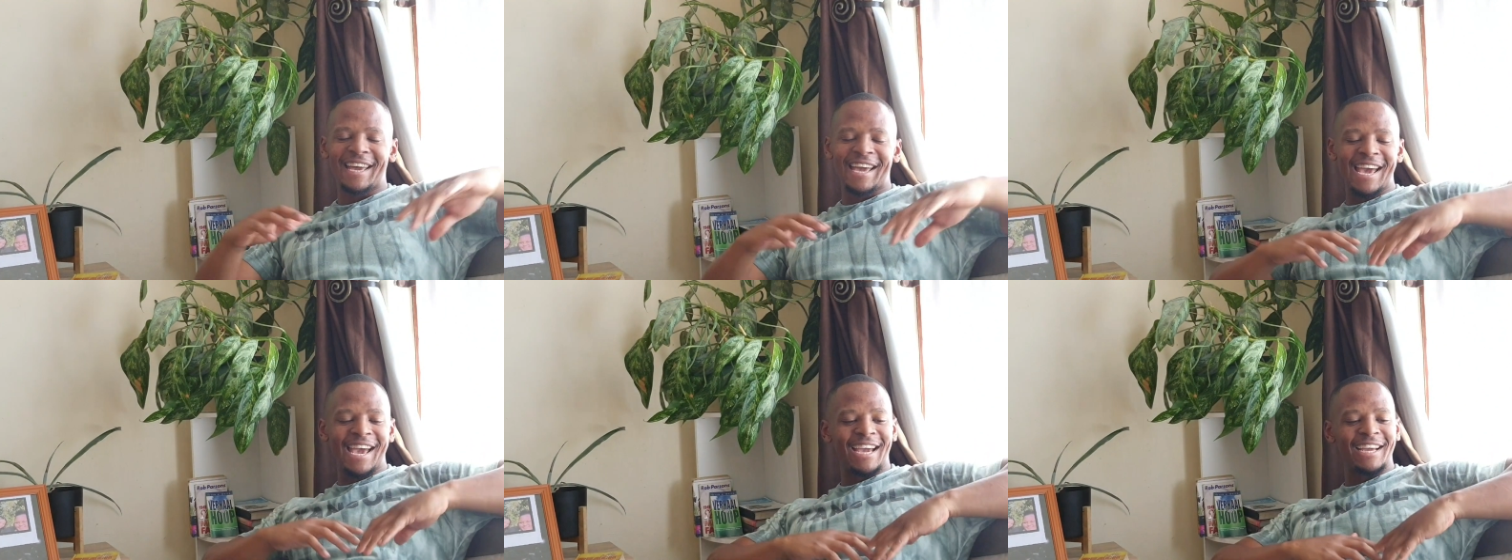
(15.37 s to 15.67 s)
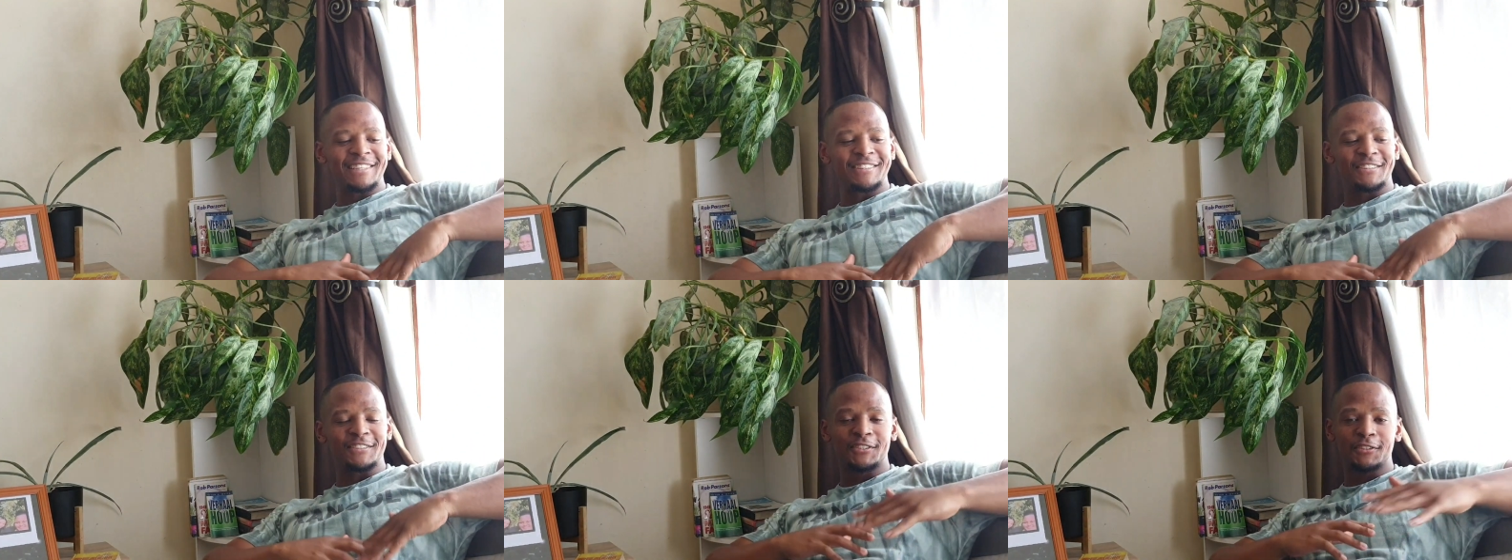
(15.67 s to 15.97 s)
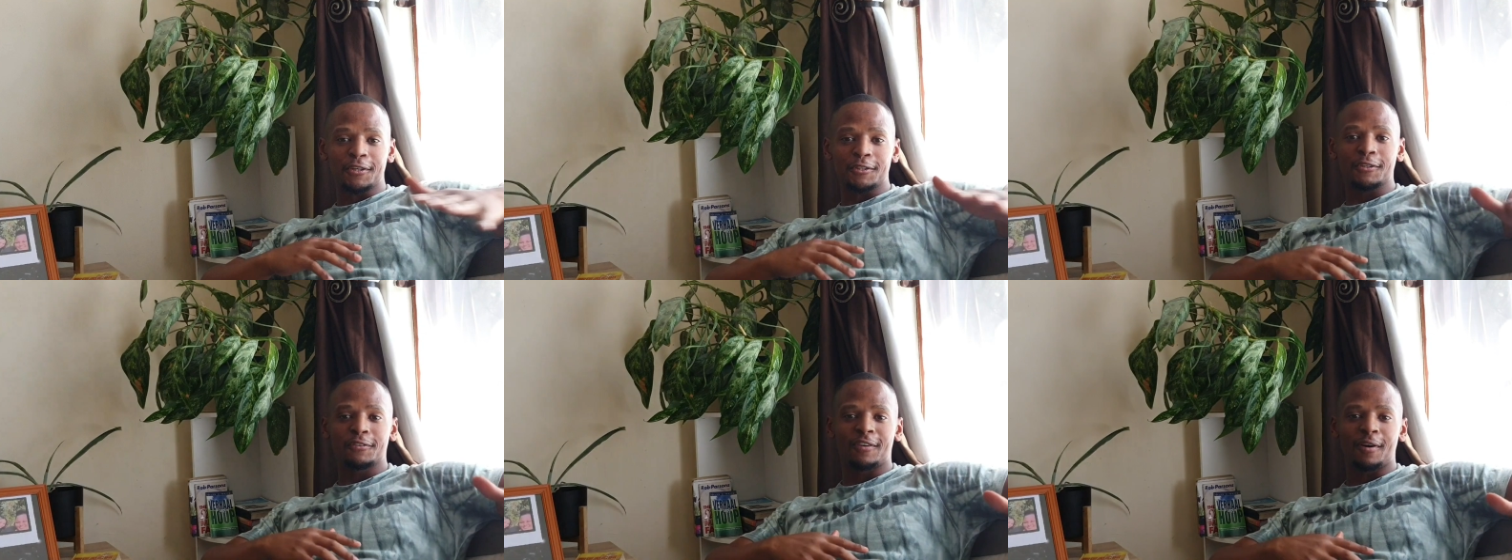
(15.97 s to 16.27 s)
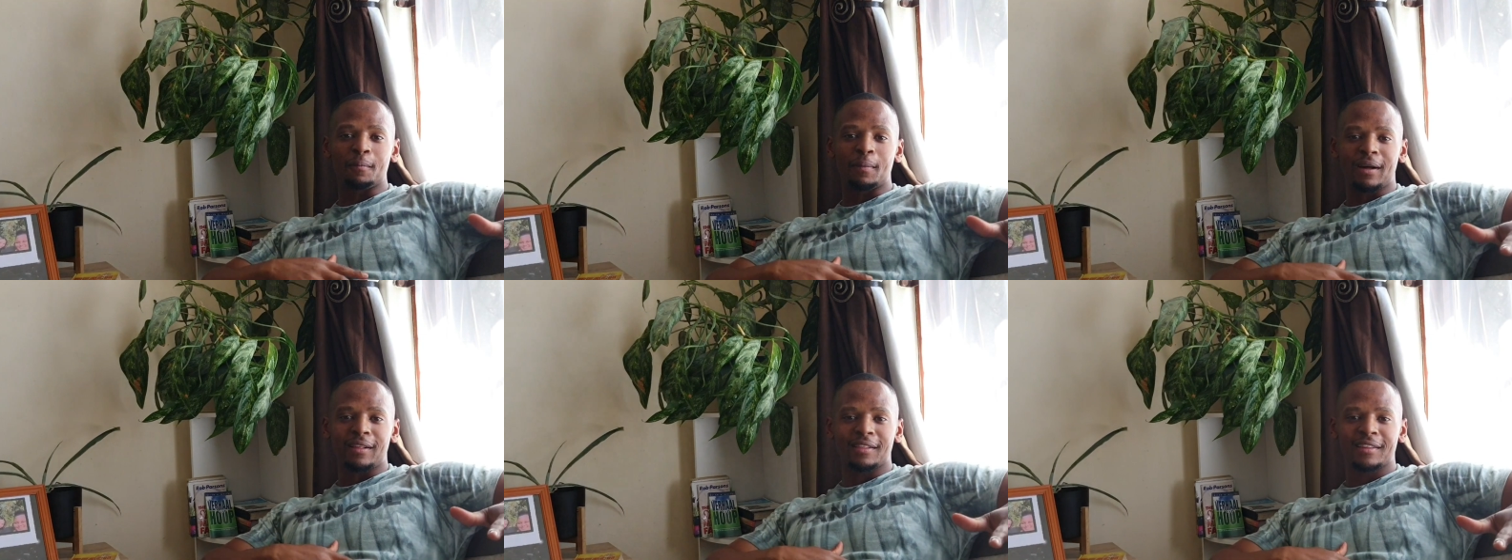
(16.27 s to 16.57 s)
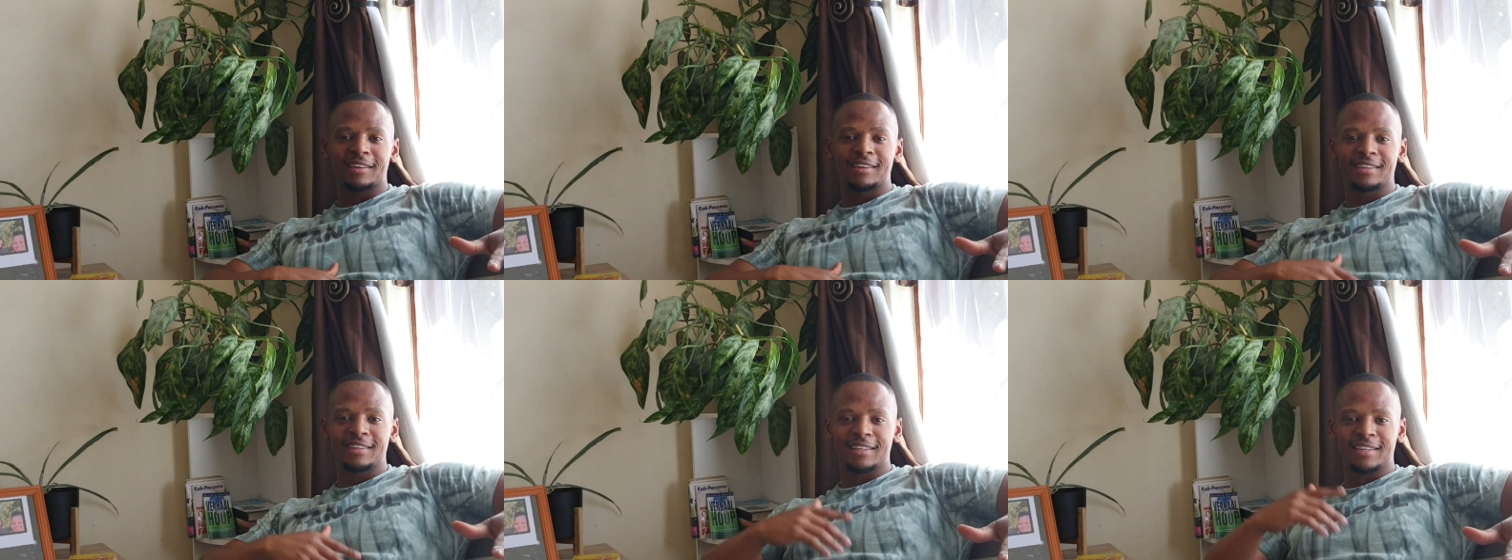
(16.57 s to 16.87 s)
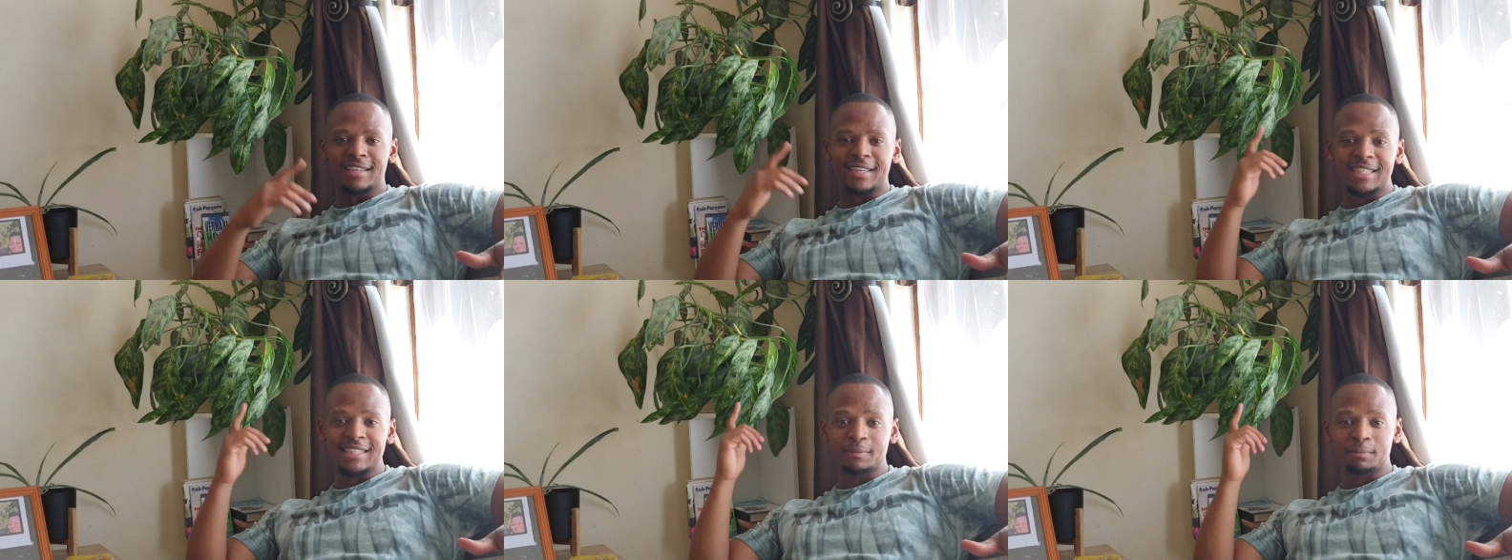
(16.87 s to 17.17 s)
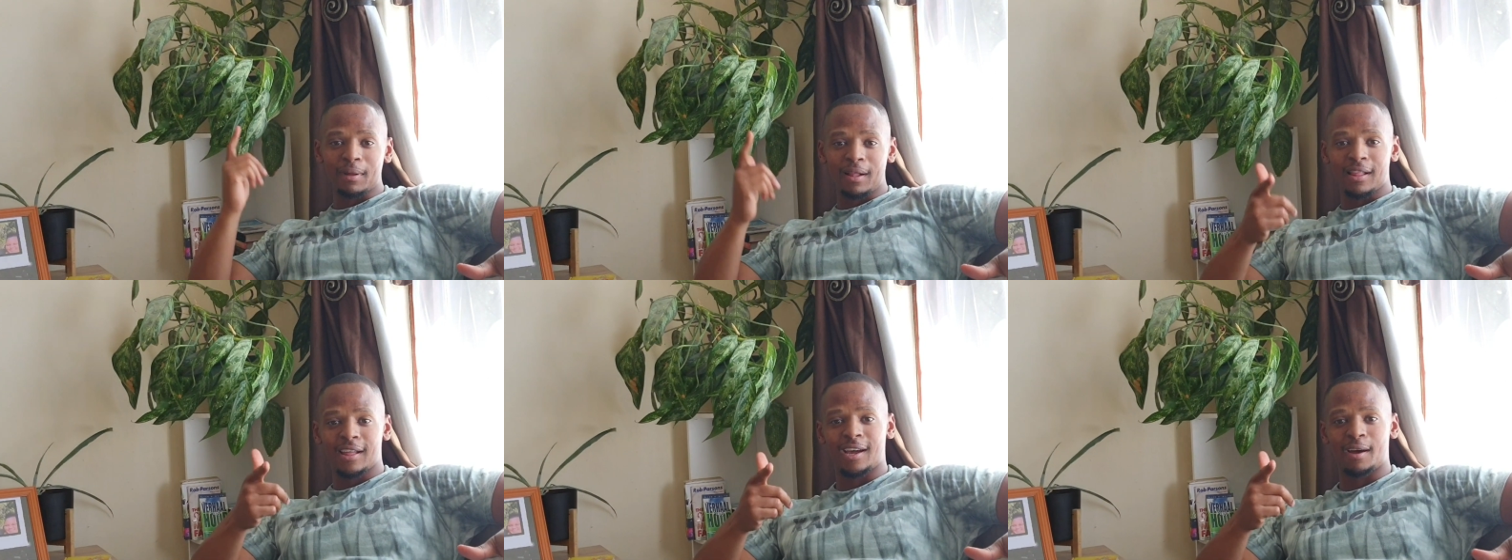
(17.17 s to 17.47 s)
And to start off our bulk, let's
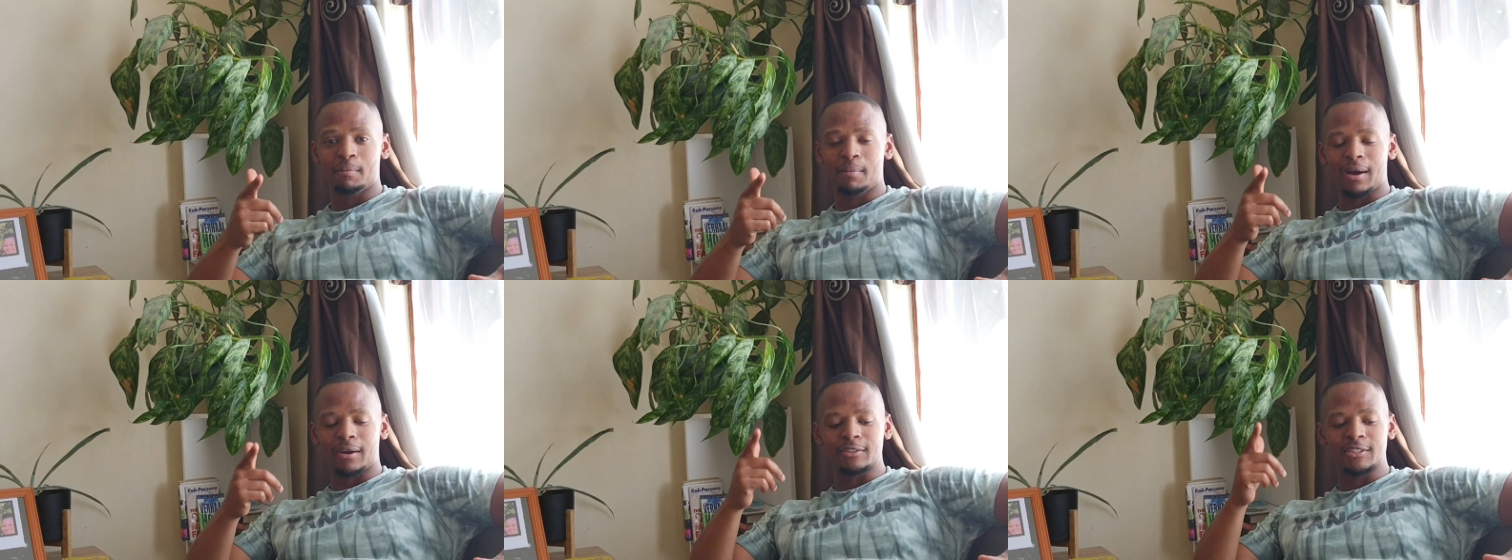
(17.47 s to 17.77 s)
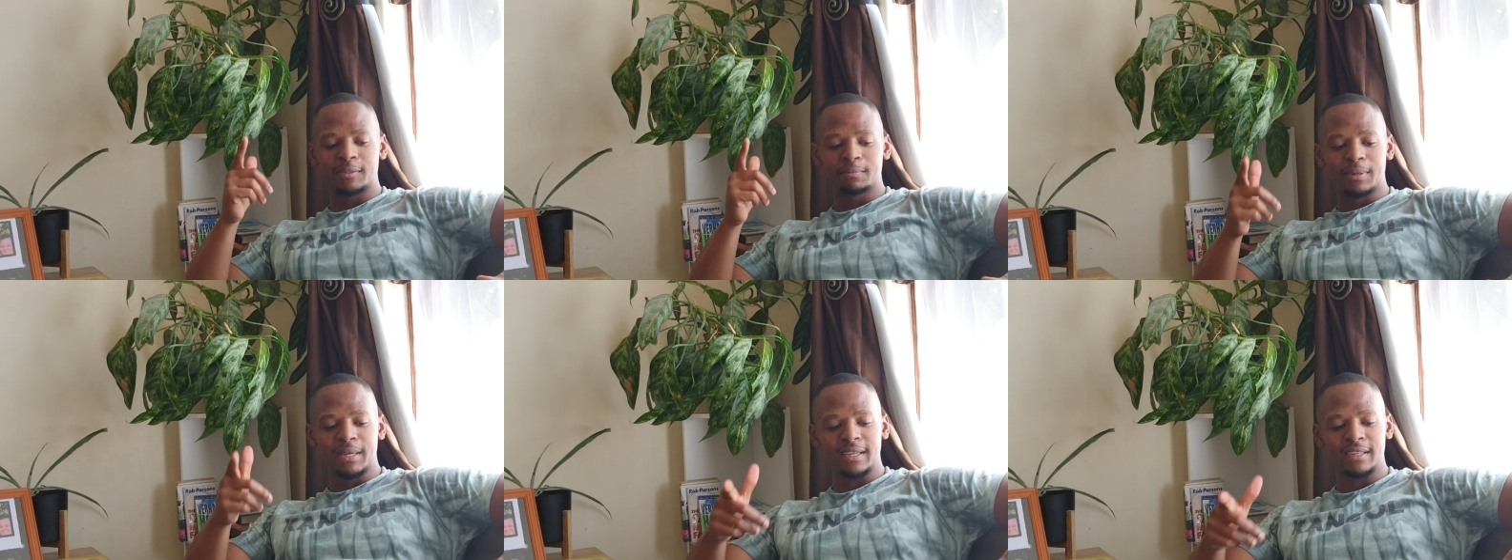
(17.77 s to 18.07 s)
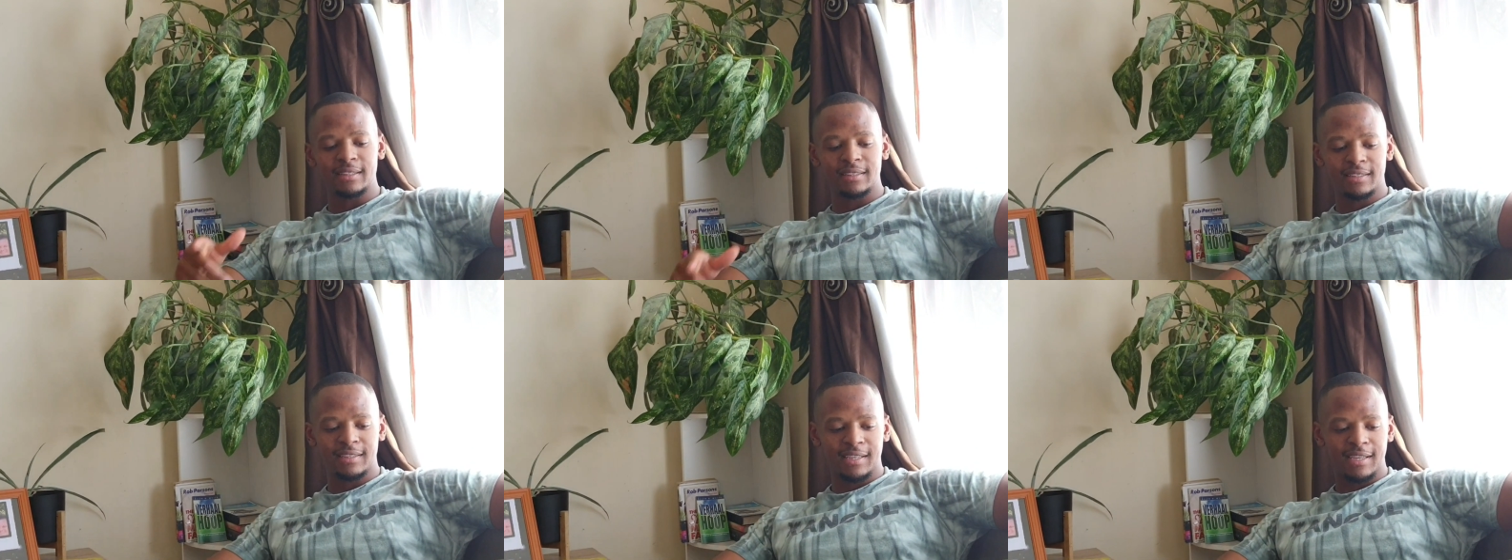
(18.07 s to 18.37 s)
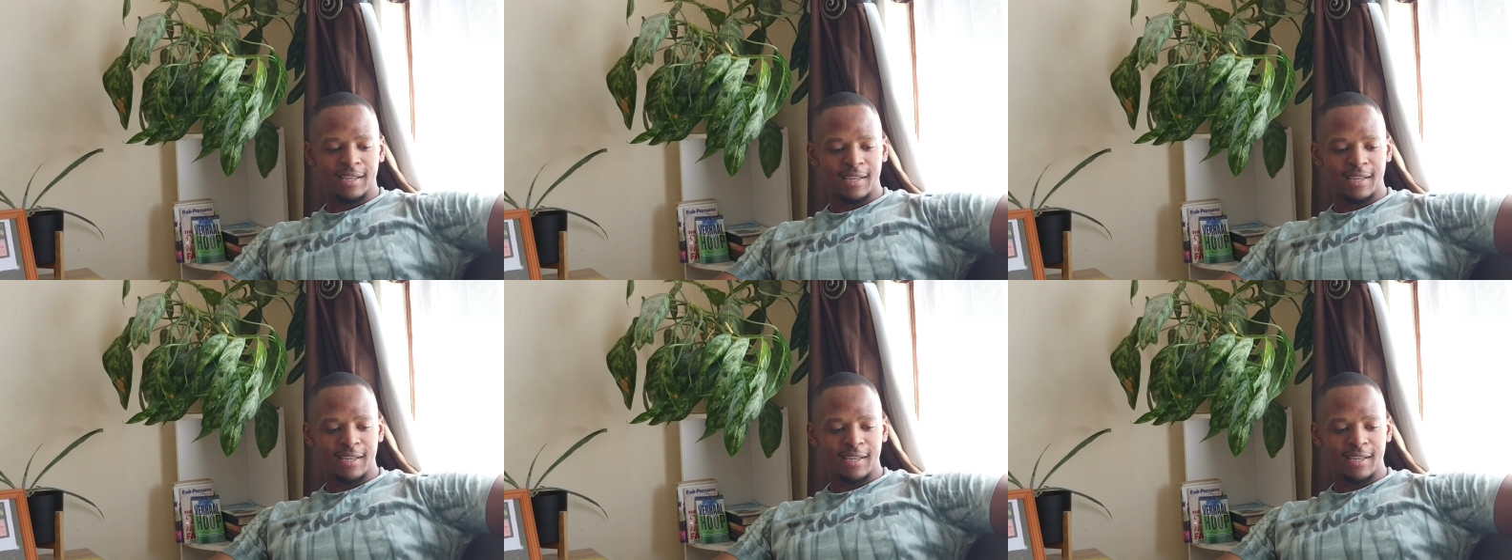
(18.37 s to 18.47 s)
bulk up our spirit